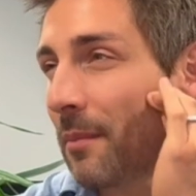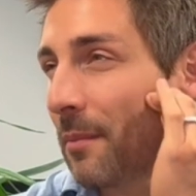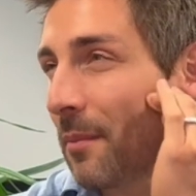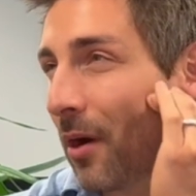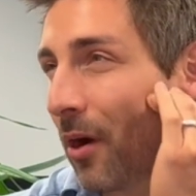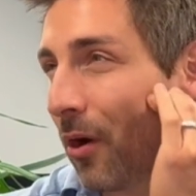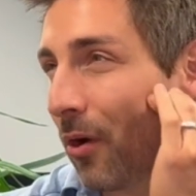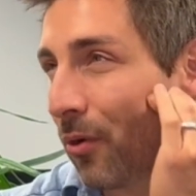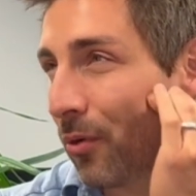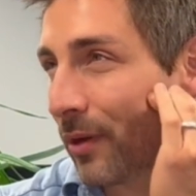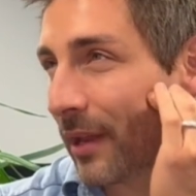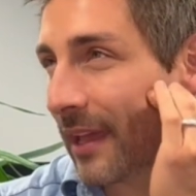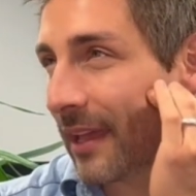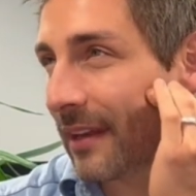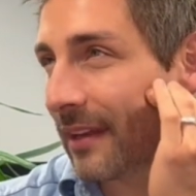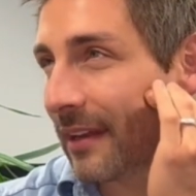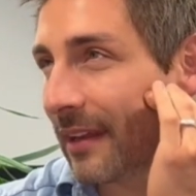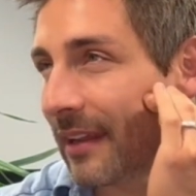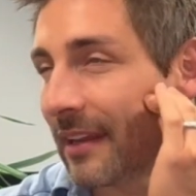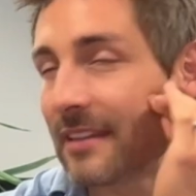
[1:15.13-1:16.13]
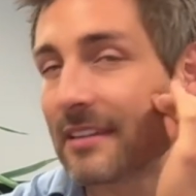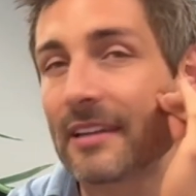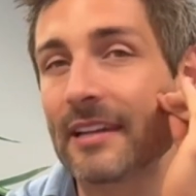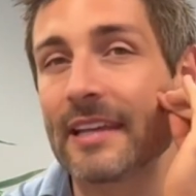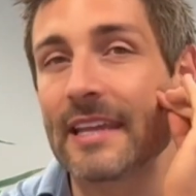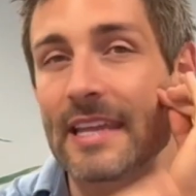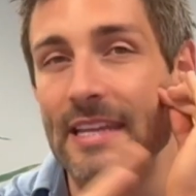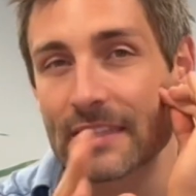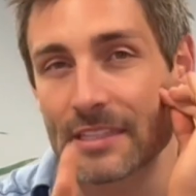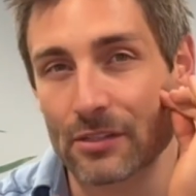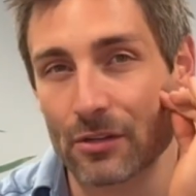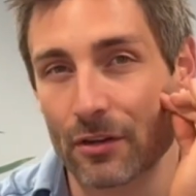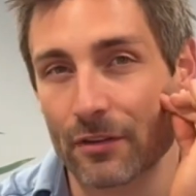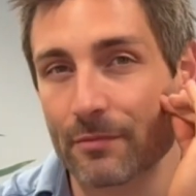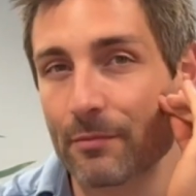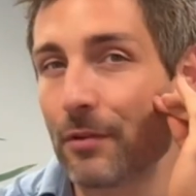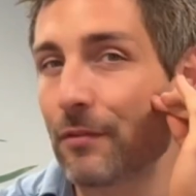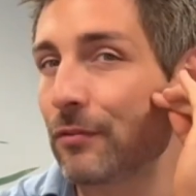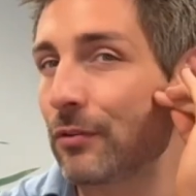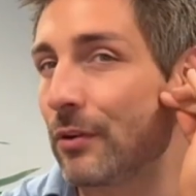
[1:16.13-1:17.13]
Hold it until it eases off,
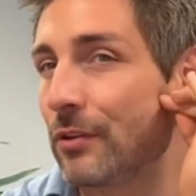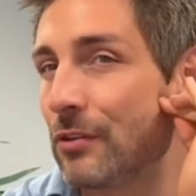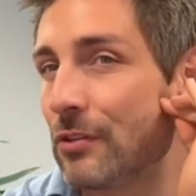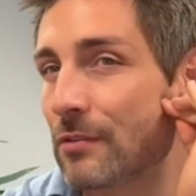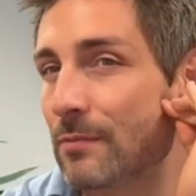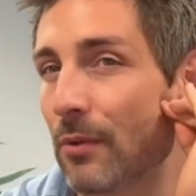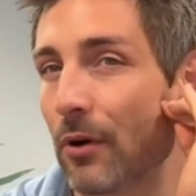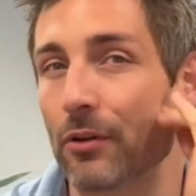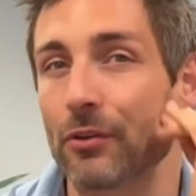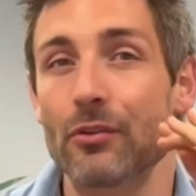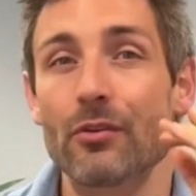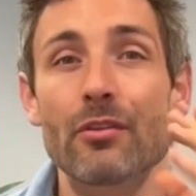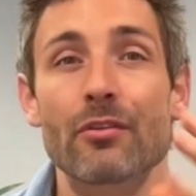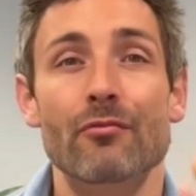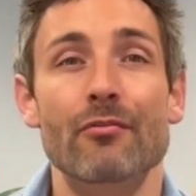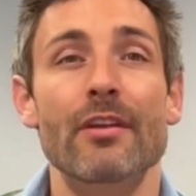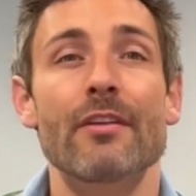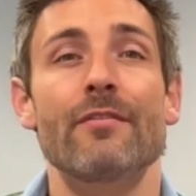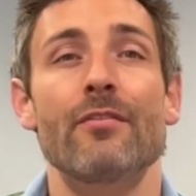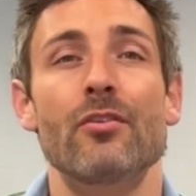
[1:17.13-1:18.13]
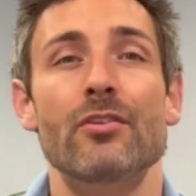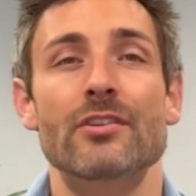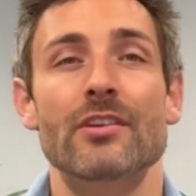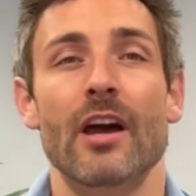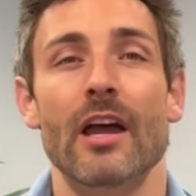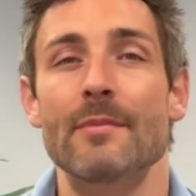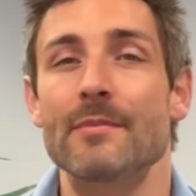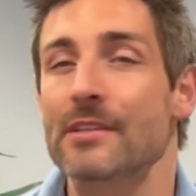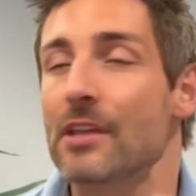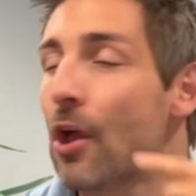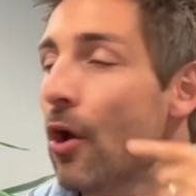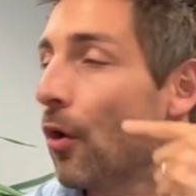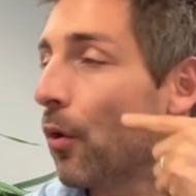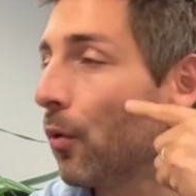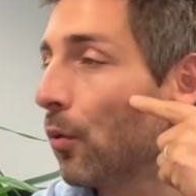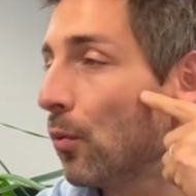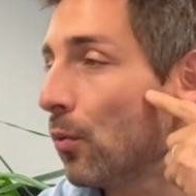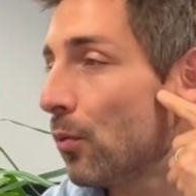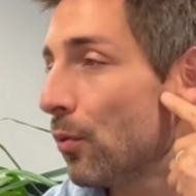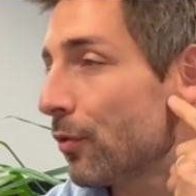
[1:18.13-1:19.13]
move to a new spot. Do three or four times
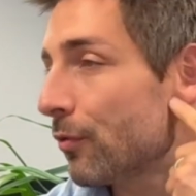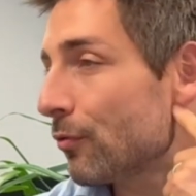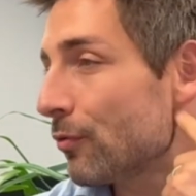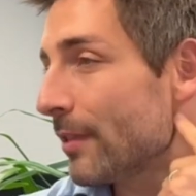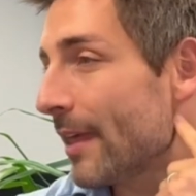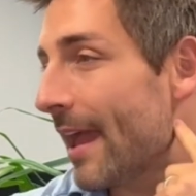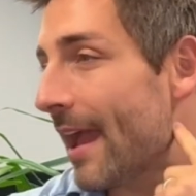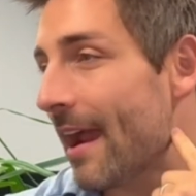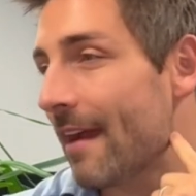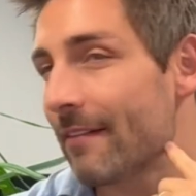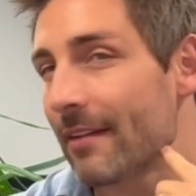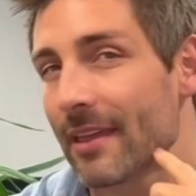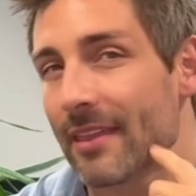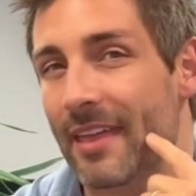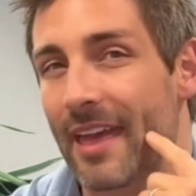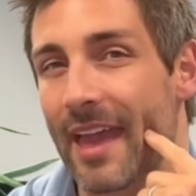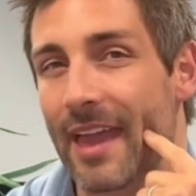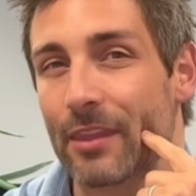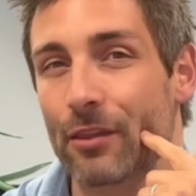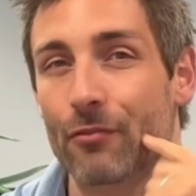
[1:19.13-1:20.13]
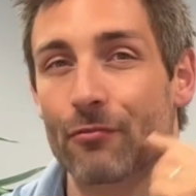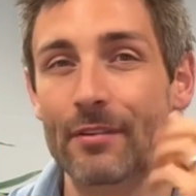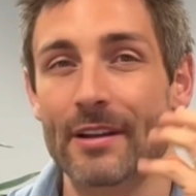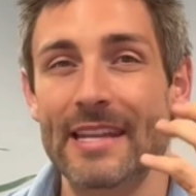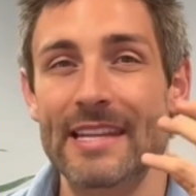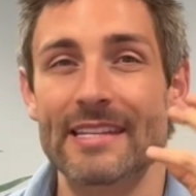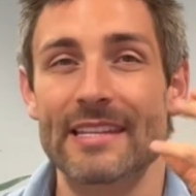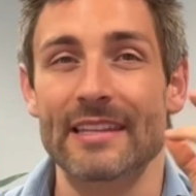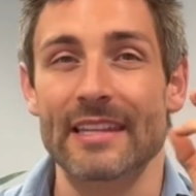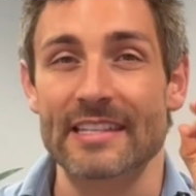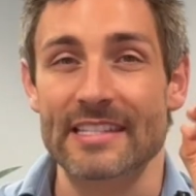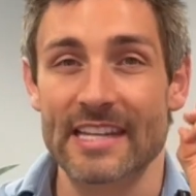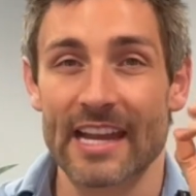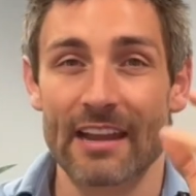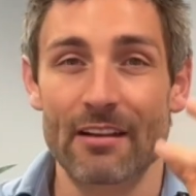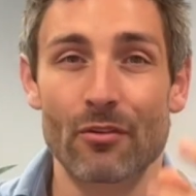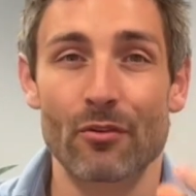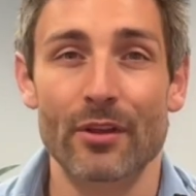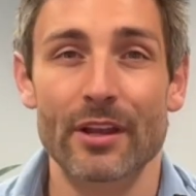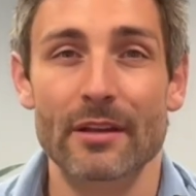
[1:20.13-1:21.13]
all through the area there. You're releasing the
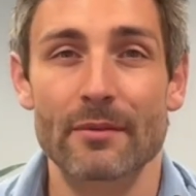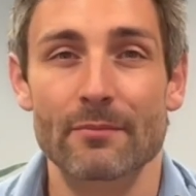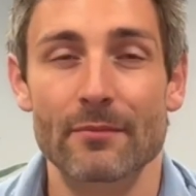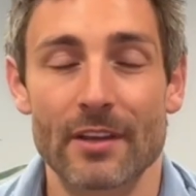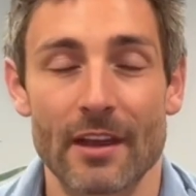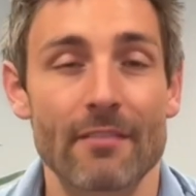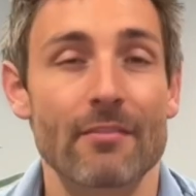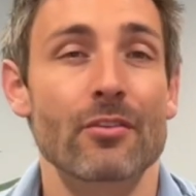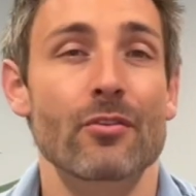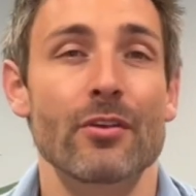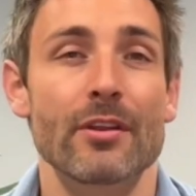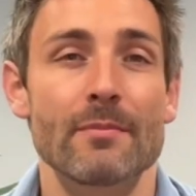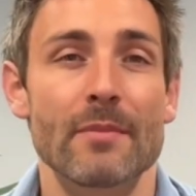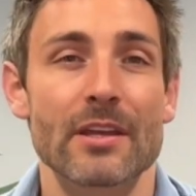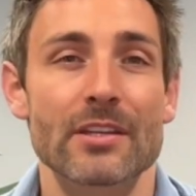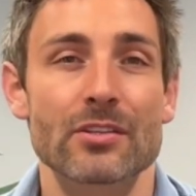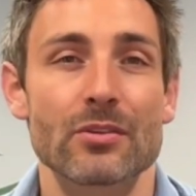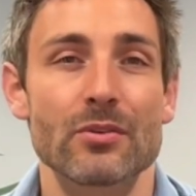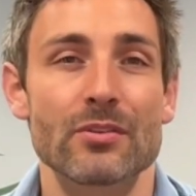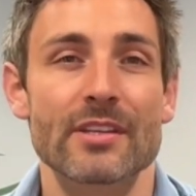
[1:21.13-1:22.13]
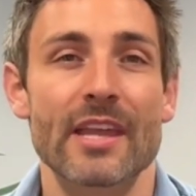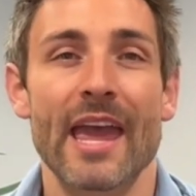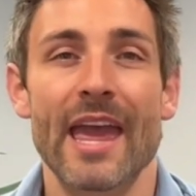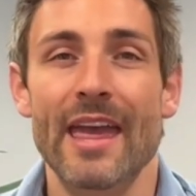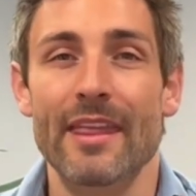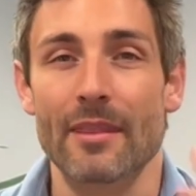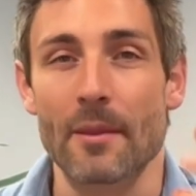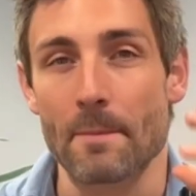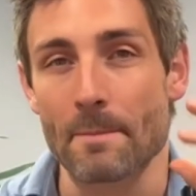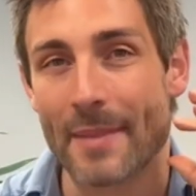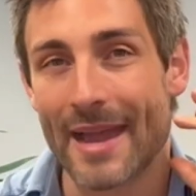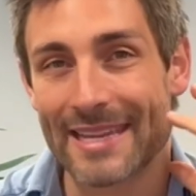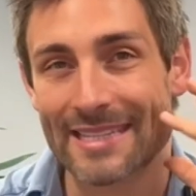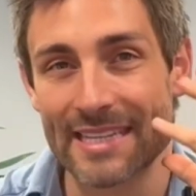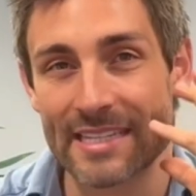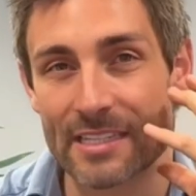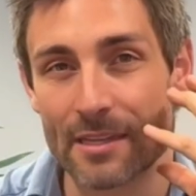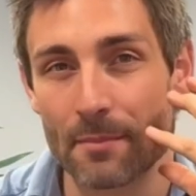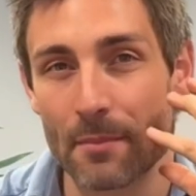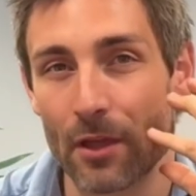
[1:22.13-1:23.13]
pterygoid muscles, the
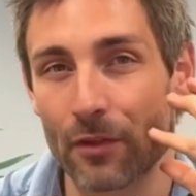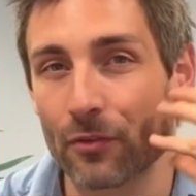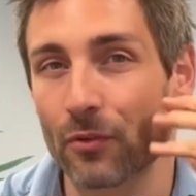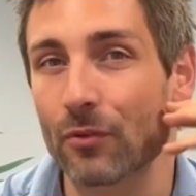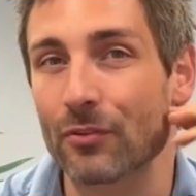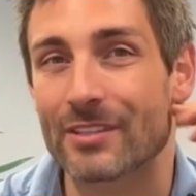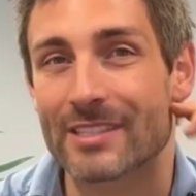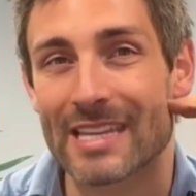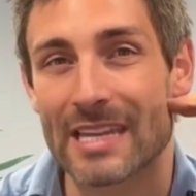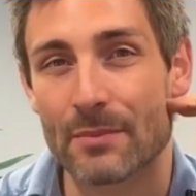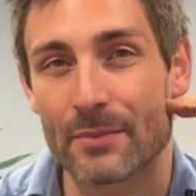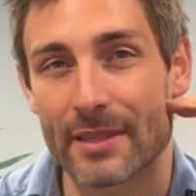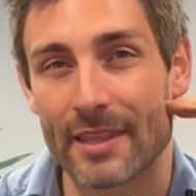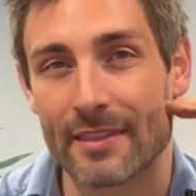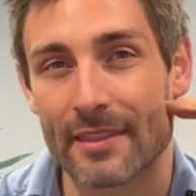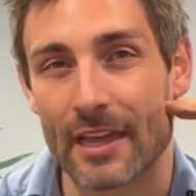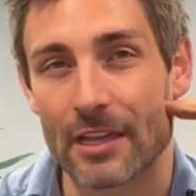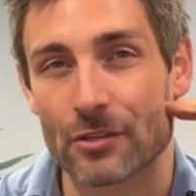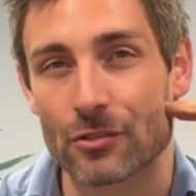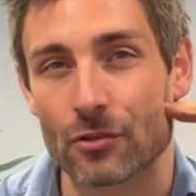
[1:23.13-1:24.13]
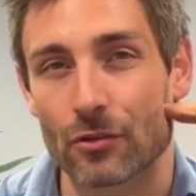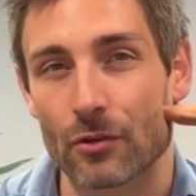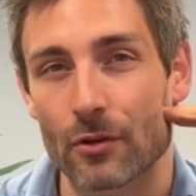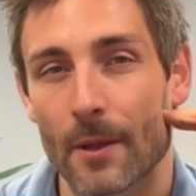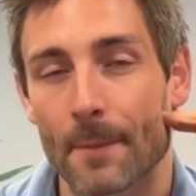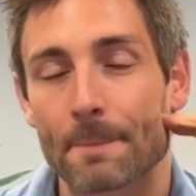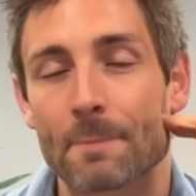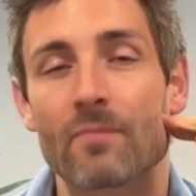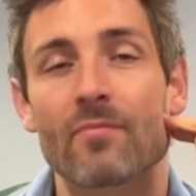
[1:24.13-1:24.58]
masseter muscles deep within that jaw.